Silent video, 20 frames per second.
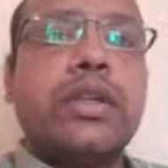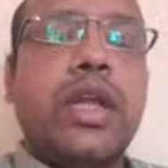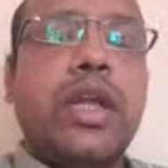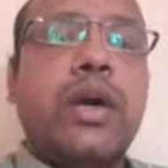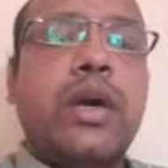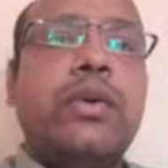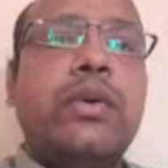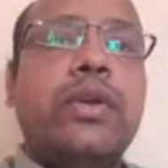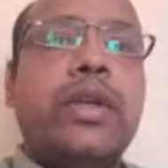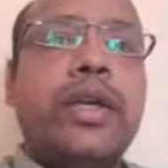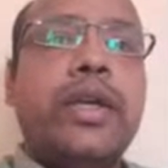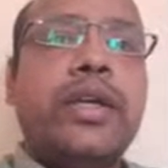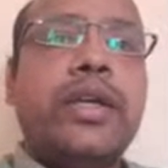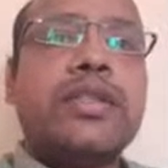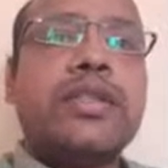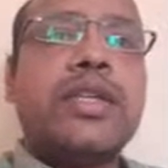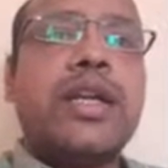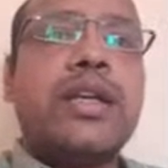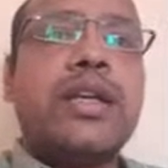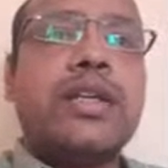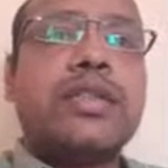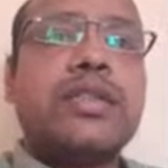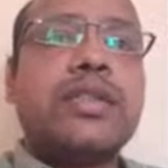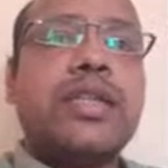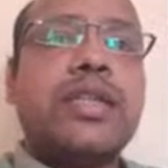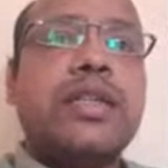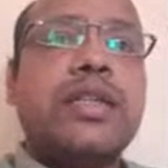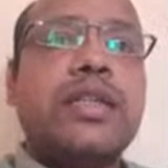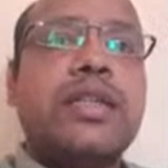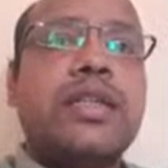Now let us
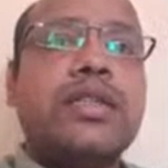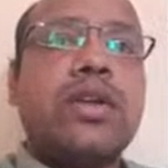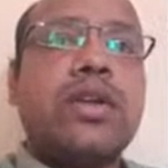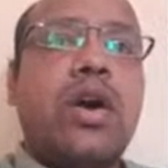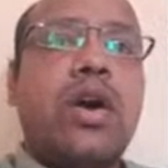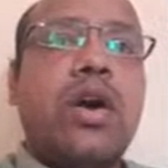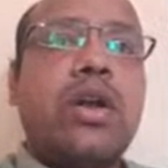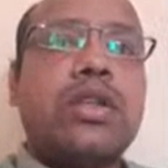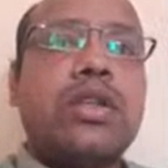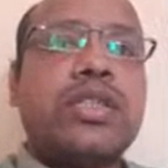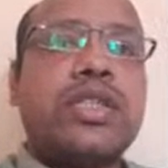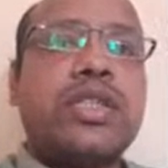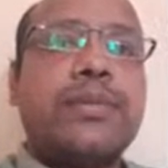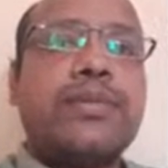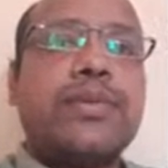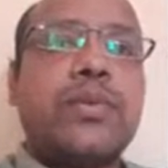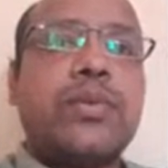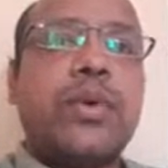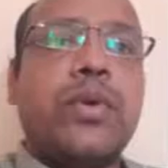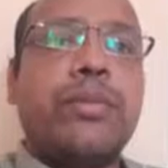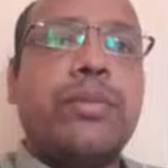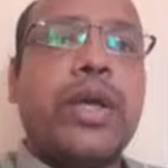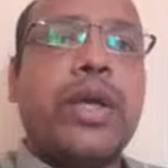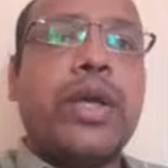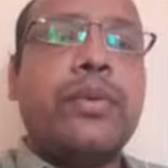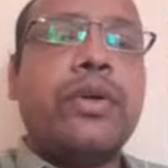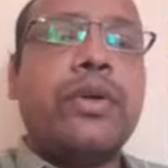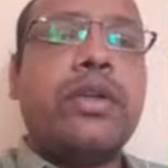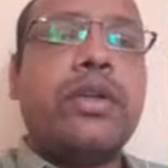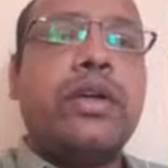understand these all steps one
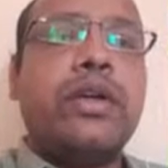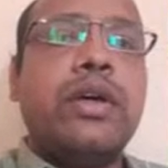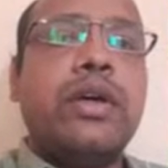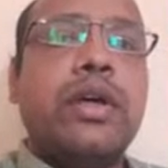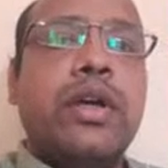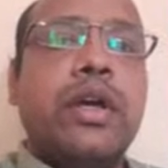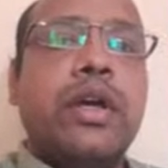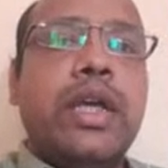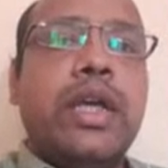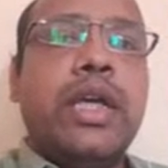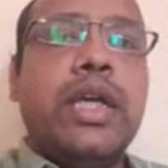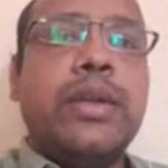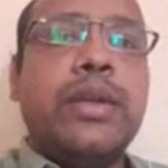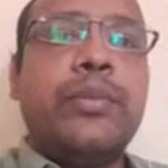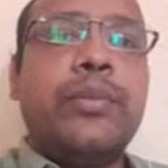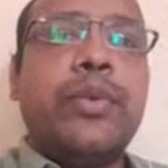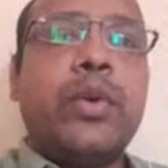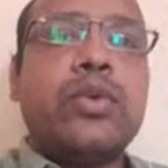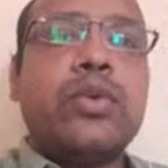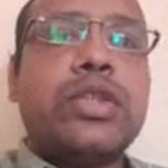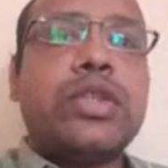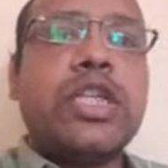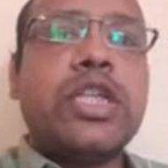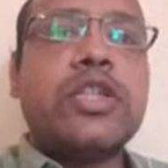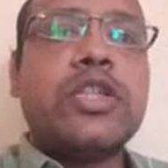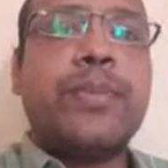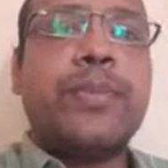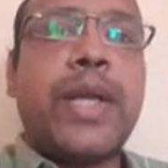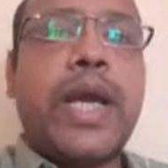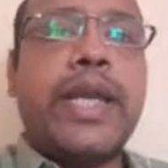by one. In
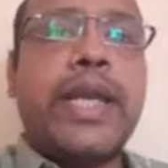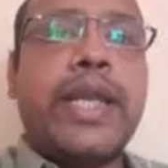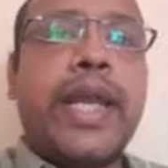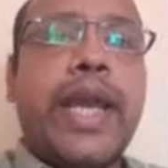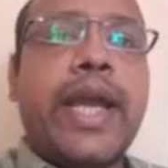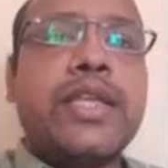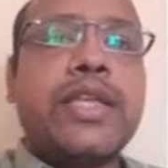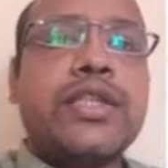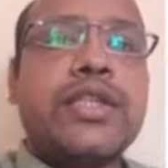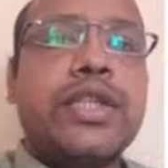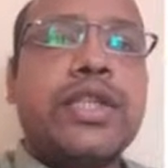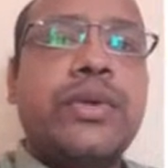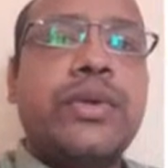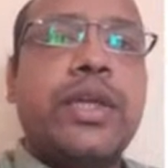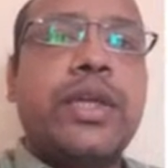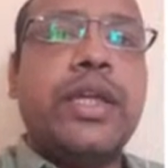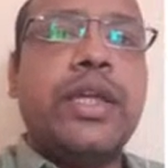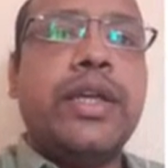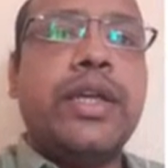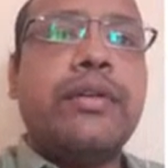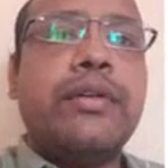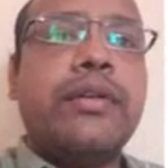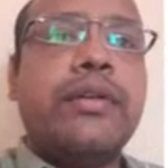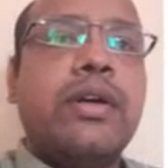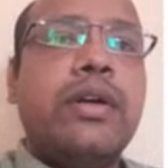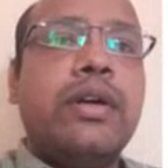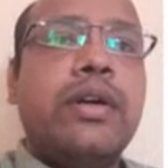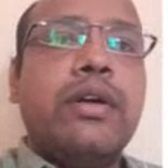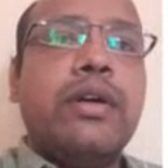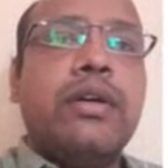process planning and scheduling,
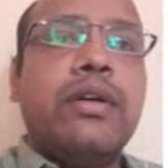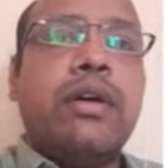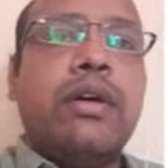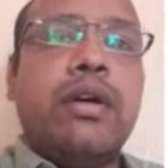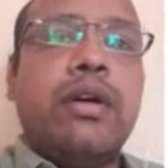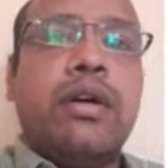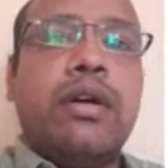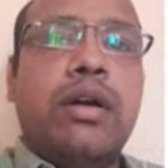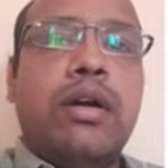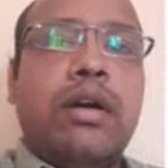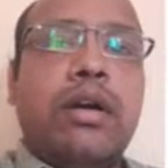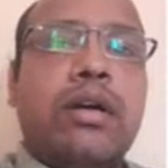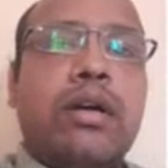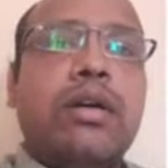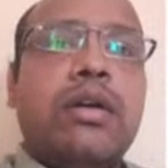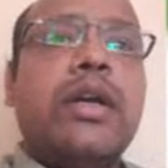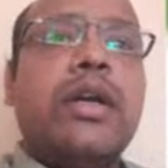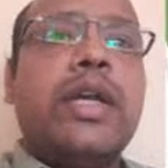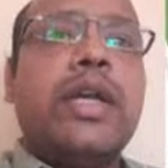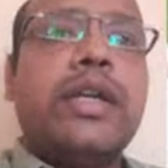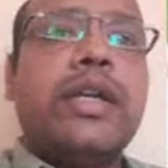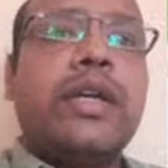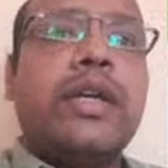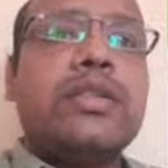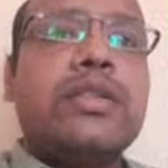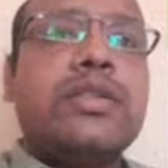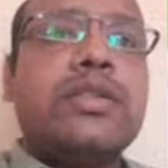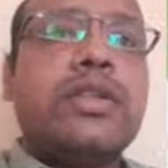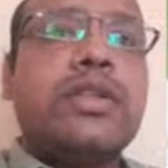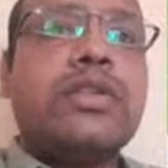it
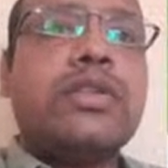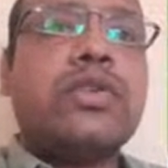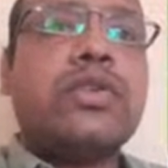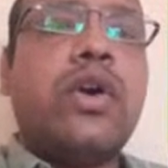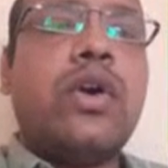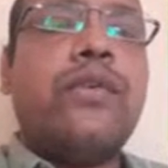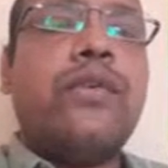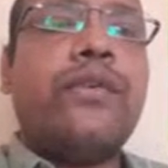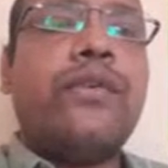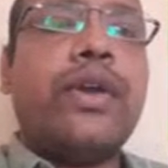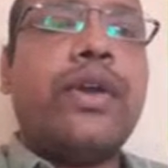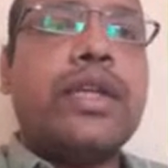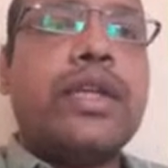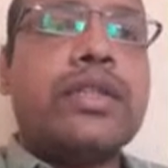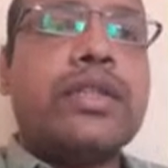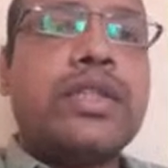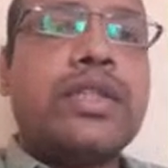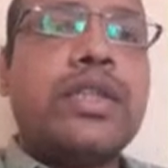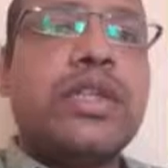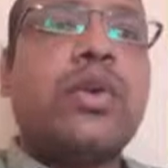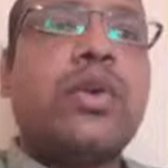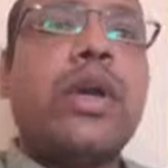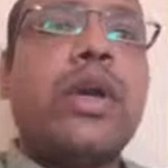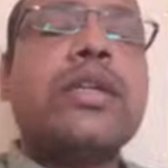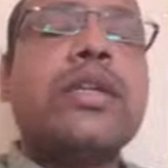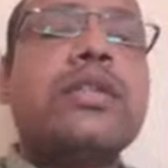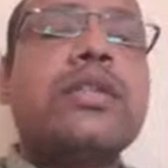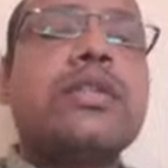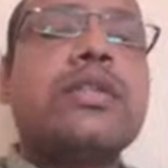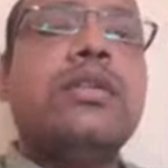consists of NC
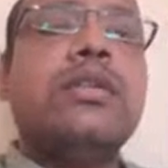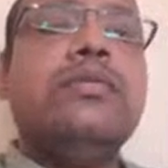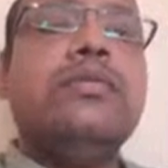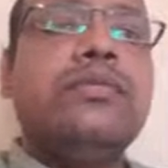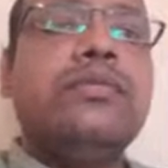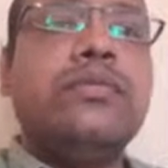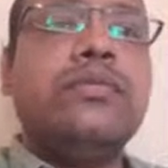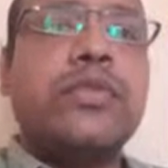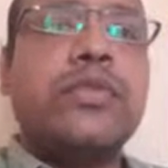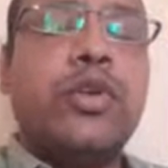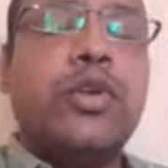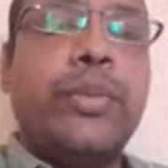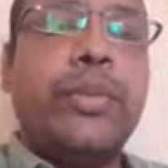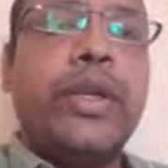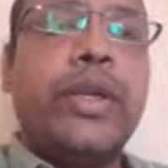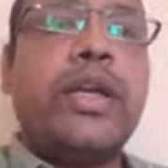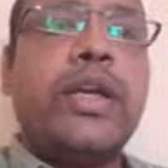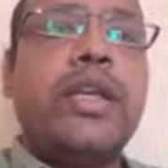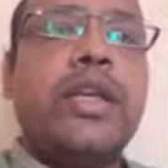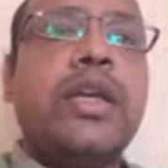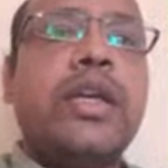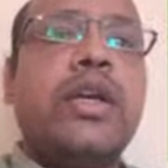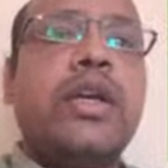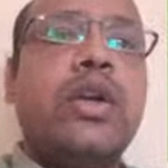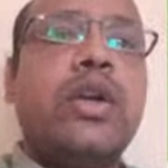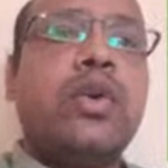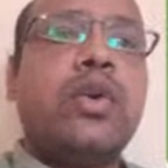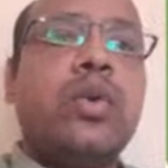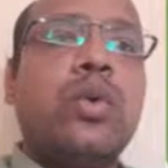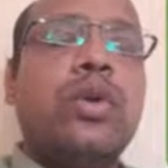drawings. Numerically
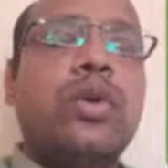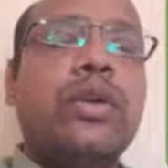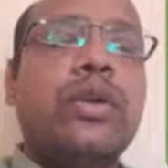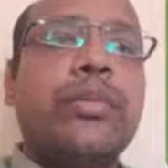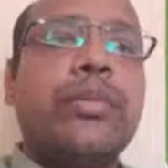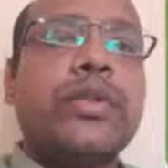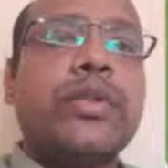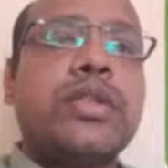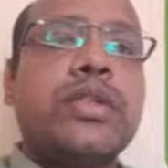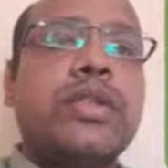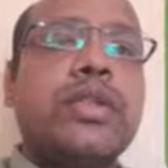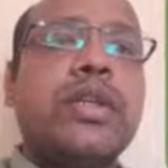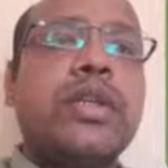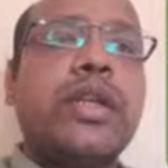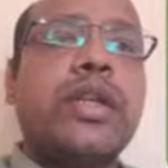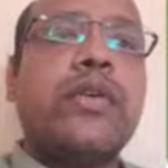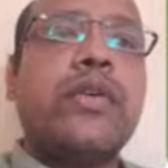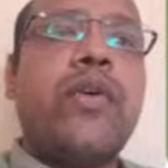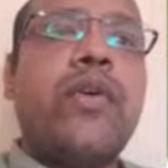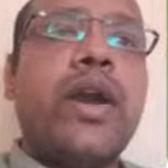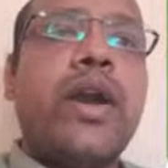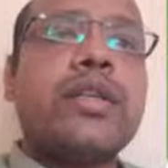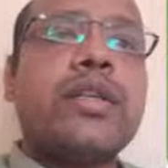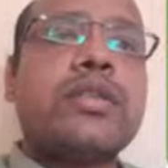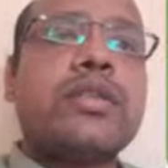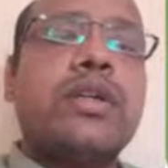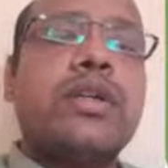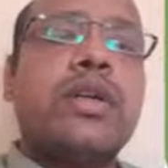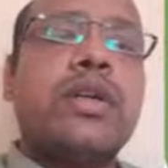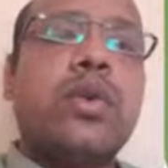controlled machine
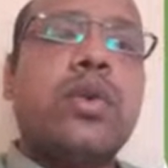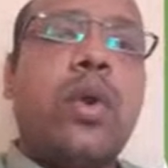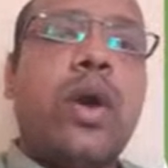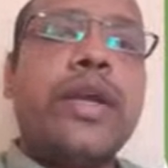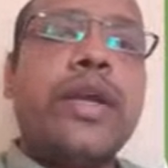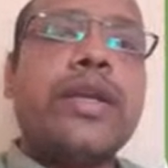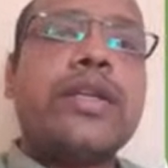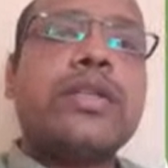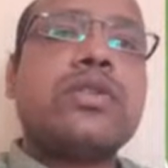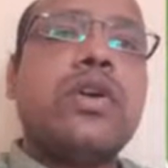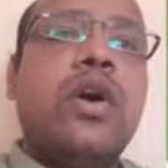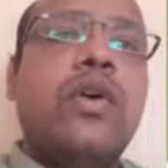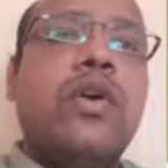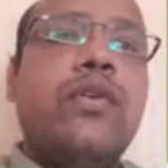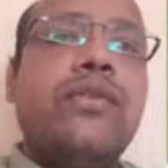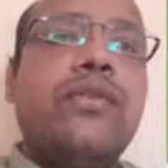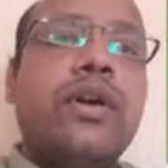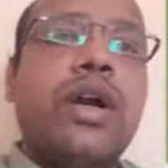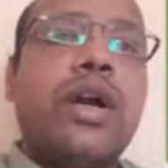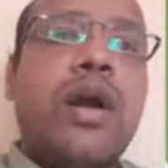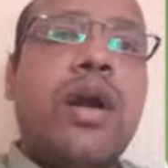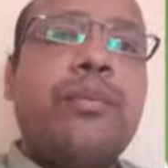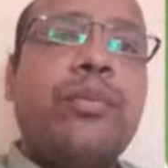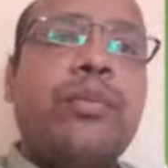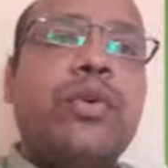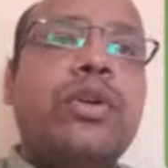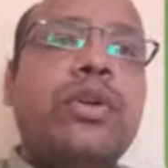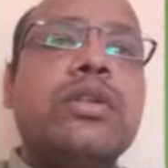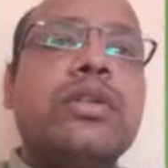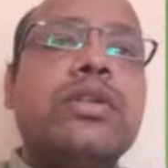requires drawings of
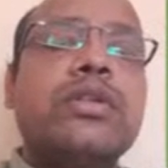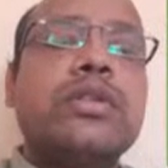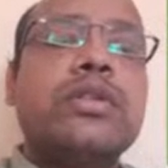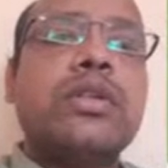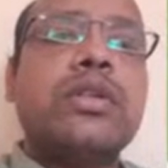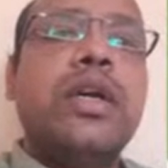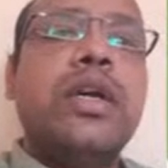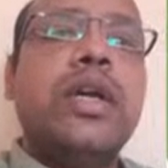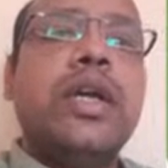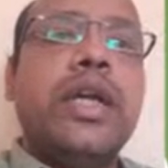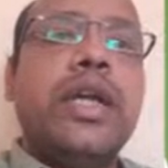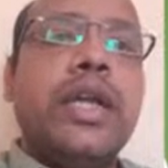components.